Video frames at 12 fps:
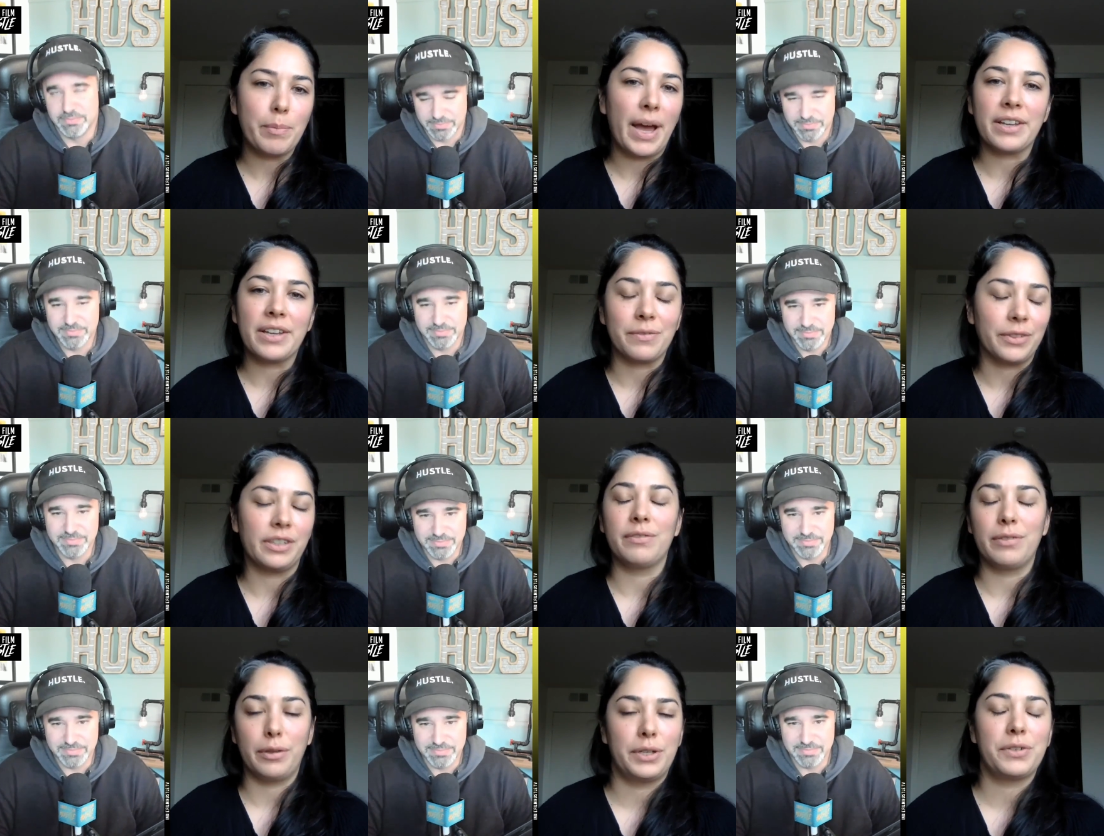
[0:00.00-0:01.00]
Speaker 1: massively
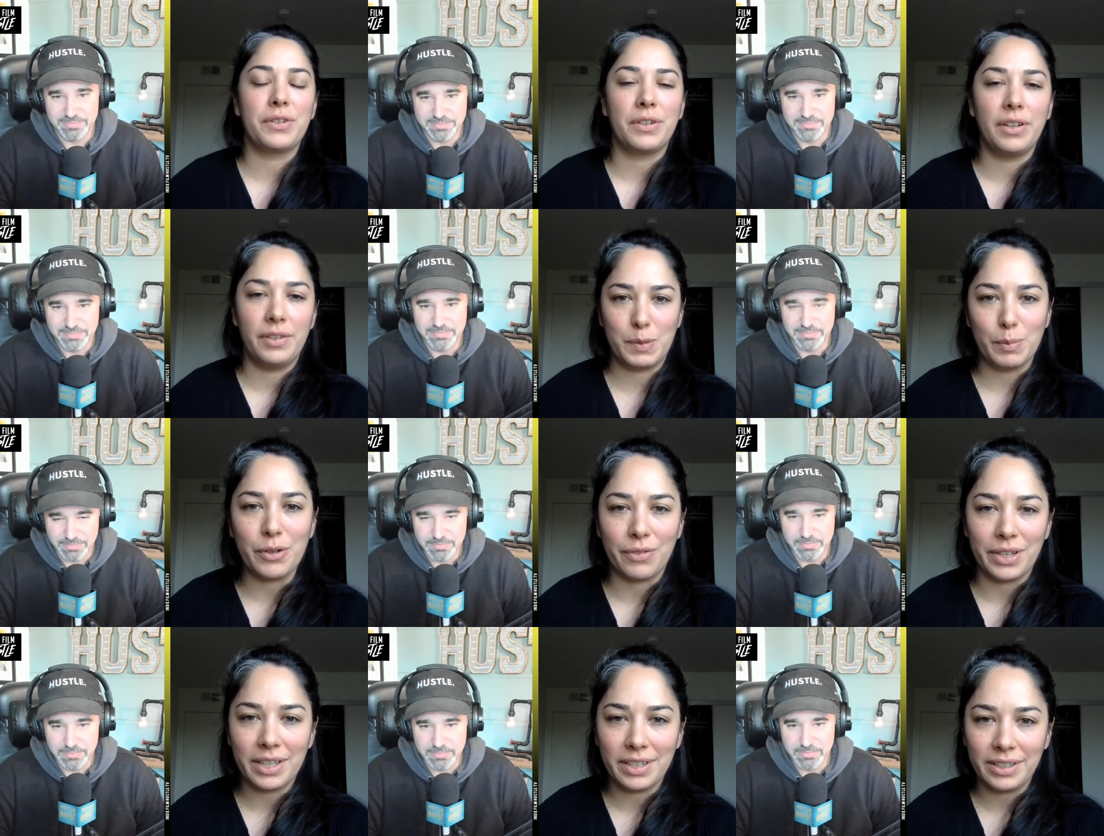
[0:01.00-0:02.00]
influential on this
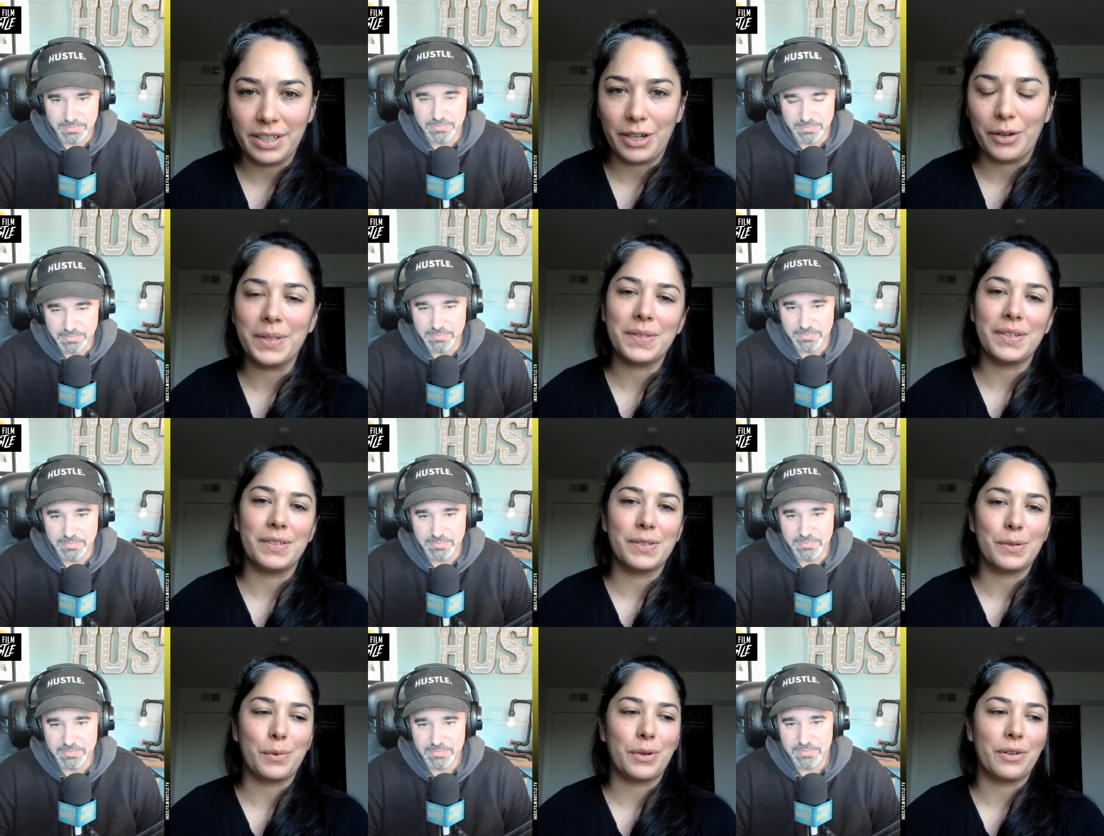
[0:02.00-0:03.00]
movie. You know, mm-hmm. it's
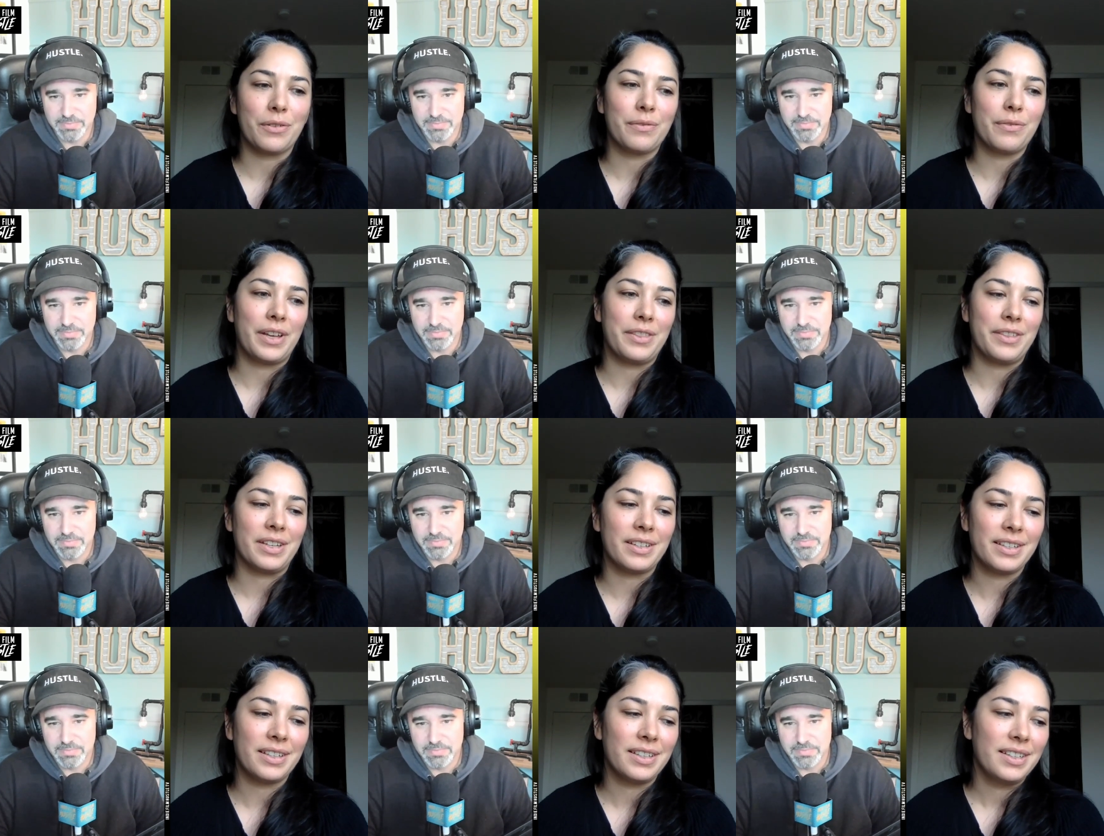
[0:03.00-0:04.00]
it's sort of I
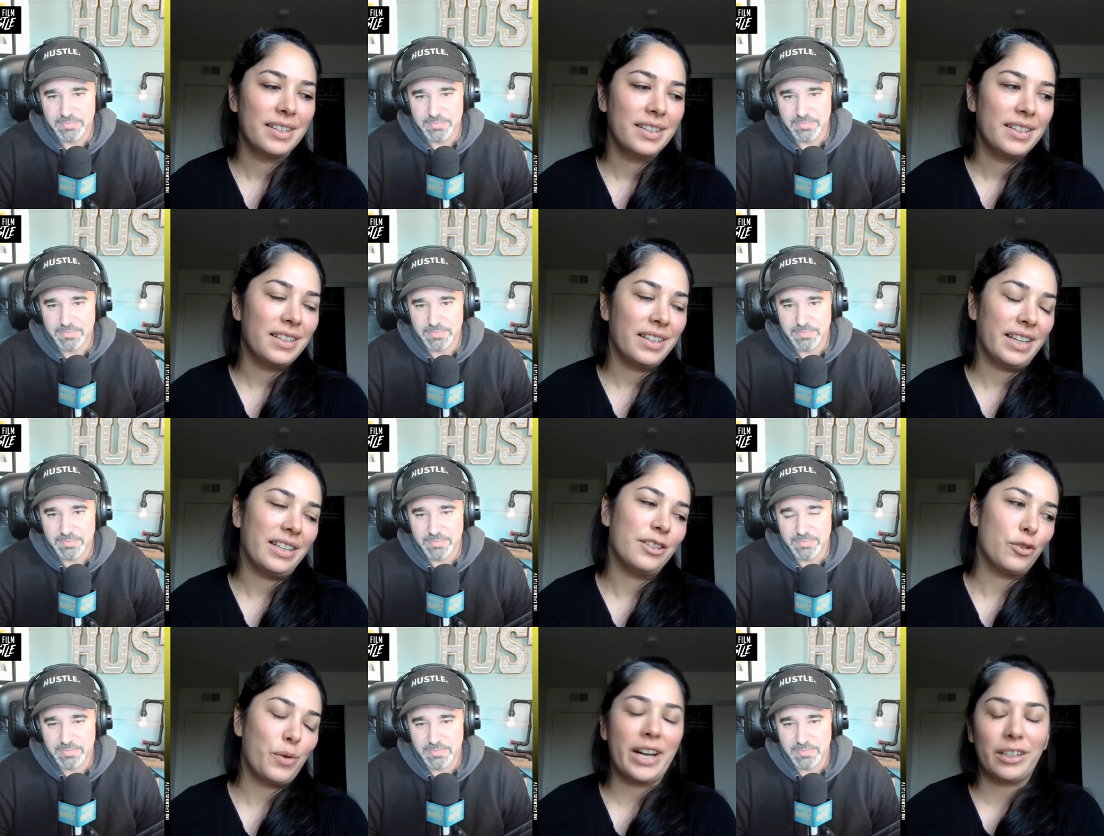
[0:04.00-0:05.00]
think
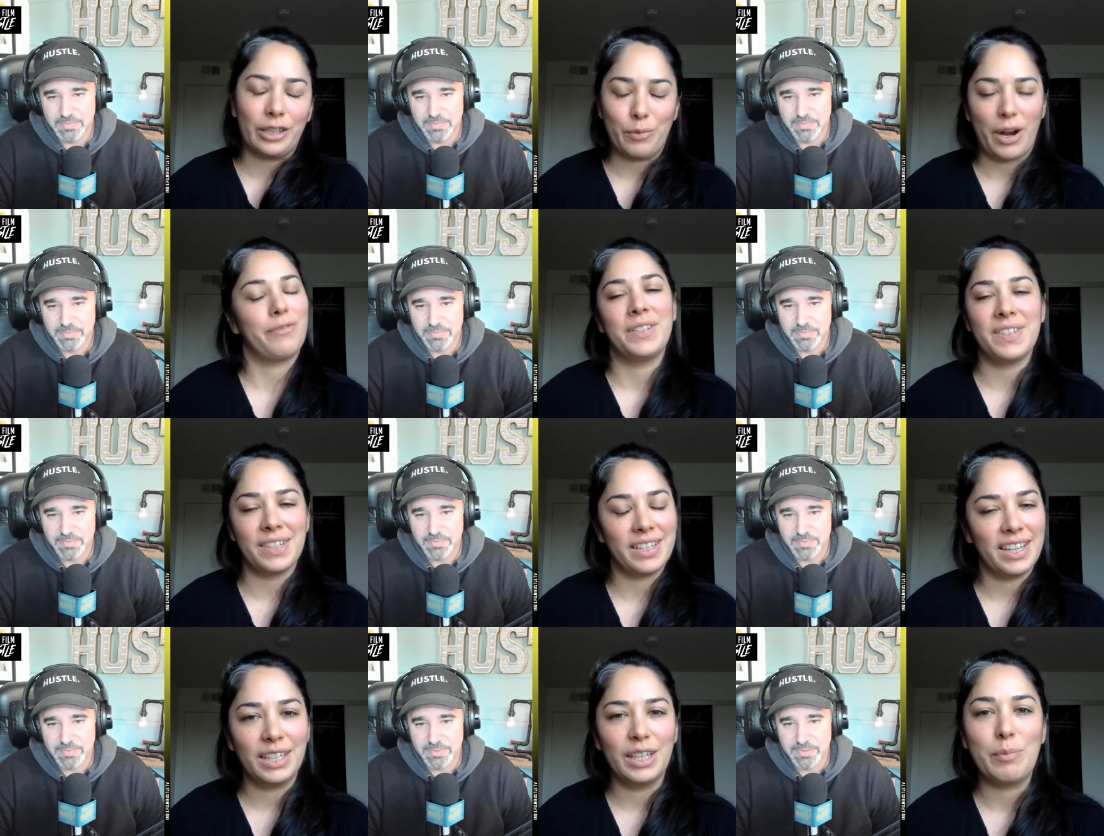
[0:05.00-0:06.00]
like directly
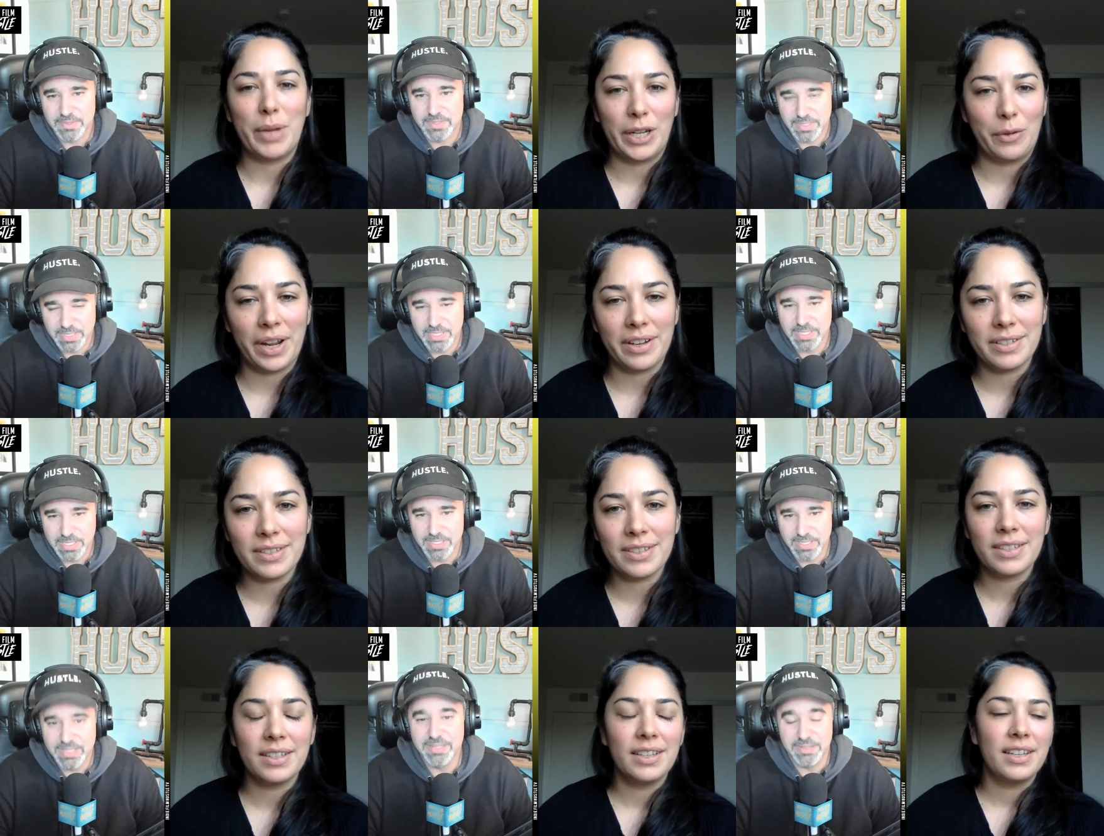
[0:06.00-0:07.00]
referencing it in many
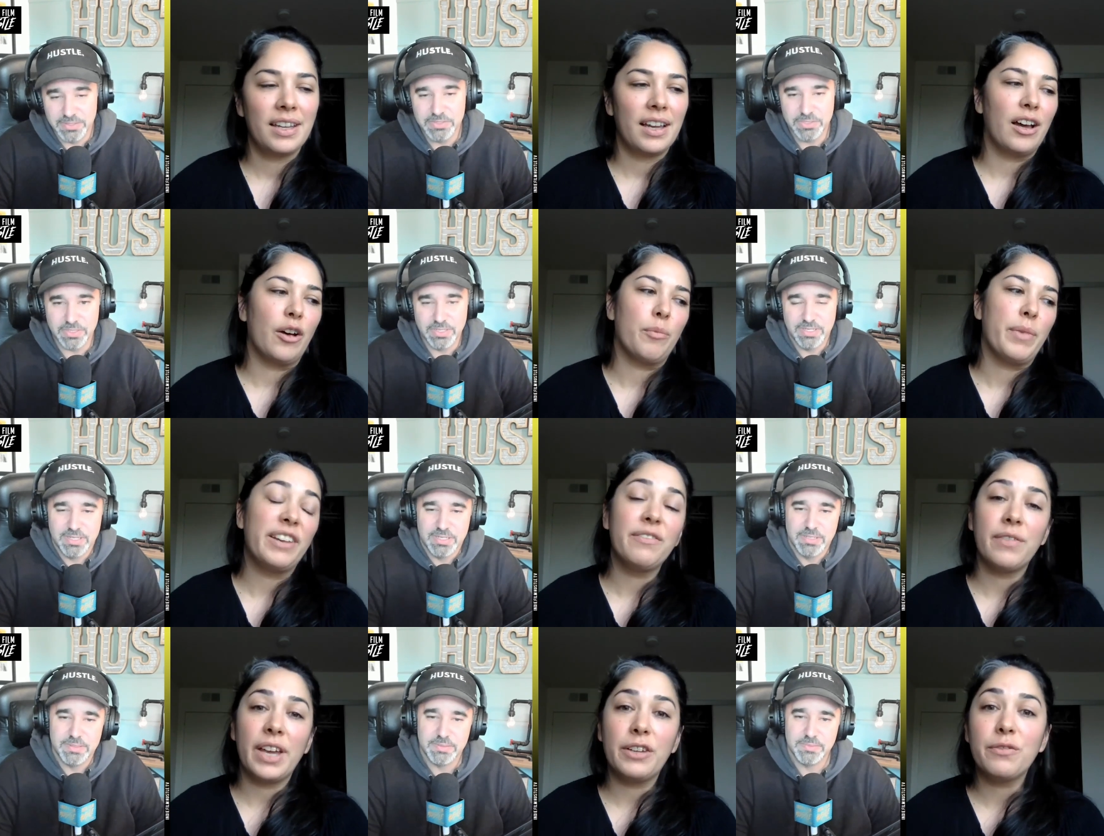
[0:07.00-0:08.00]
ways. Sure. Um,
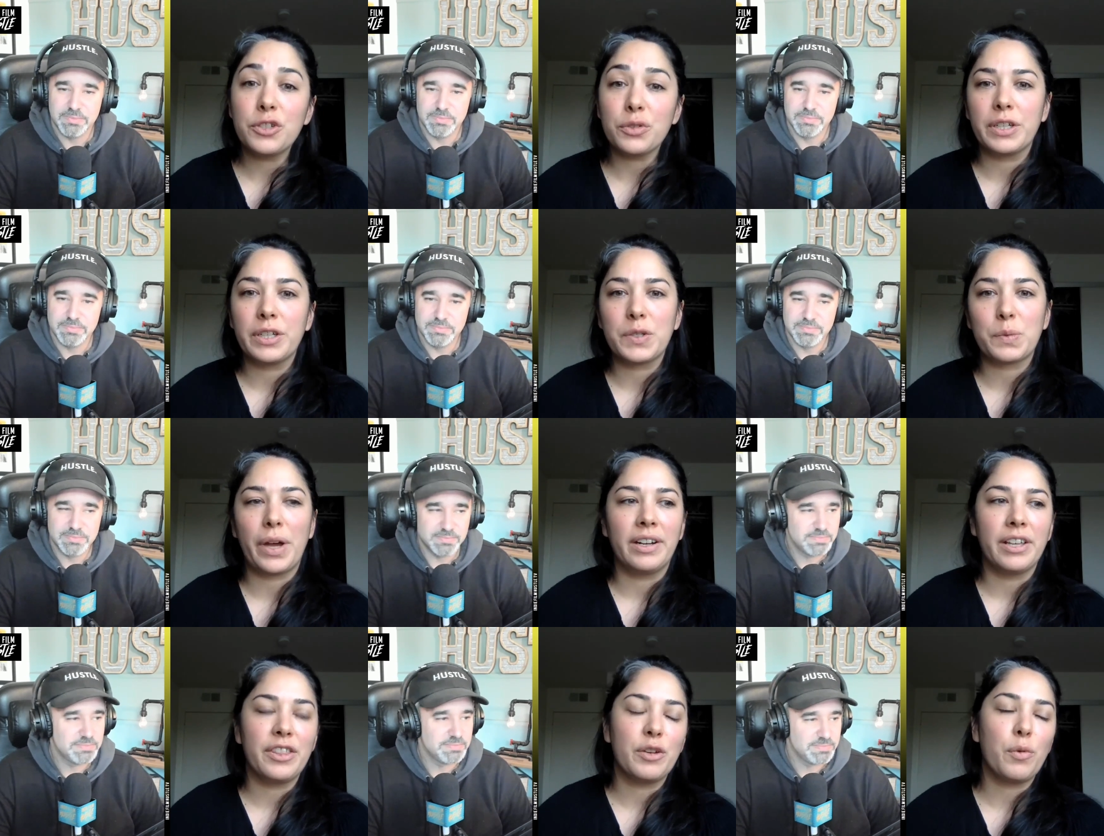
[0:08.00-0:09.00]
and visually as
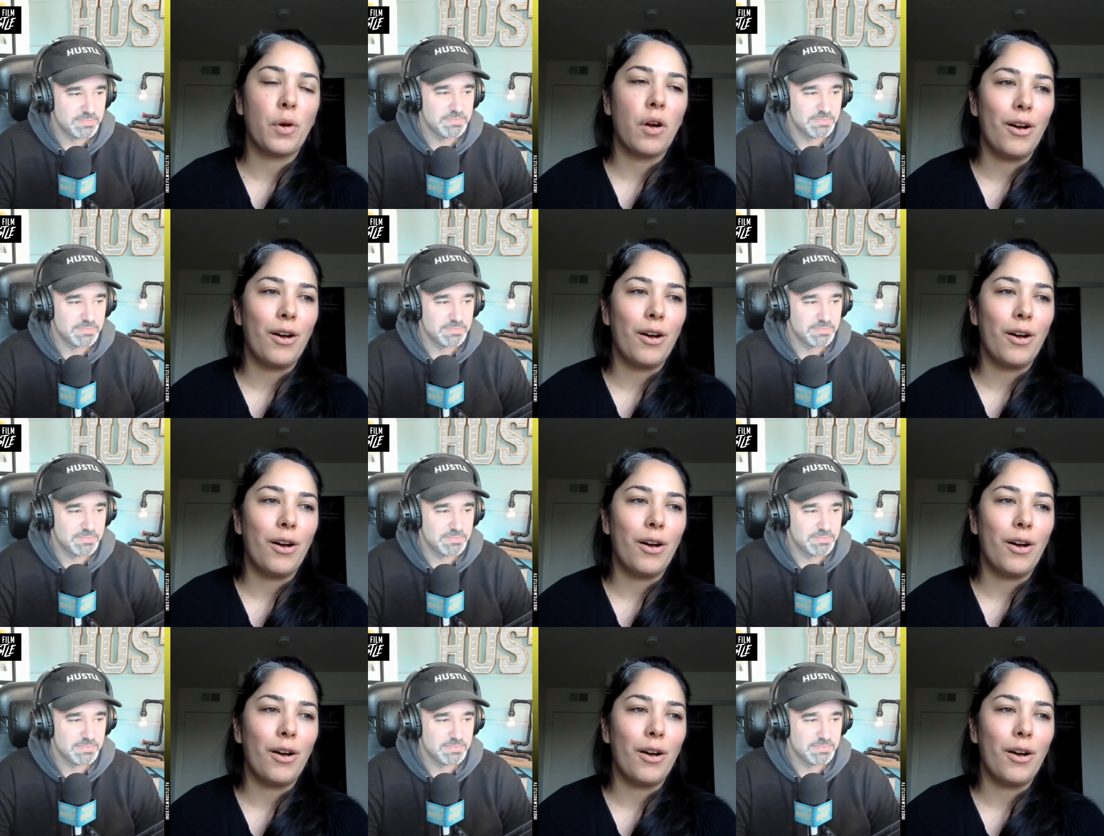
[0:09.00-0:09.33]
well. And I think we're